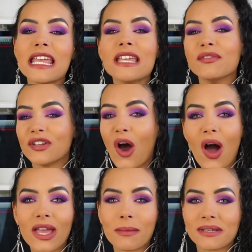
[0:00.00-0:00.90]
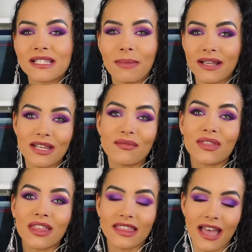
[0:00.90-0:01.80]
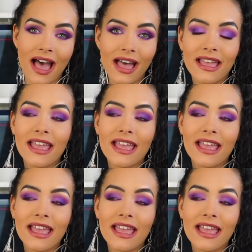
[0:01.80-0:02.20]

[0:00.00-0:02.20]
even higher perspective than that.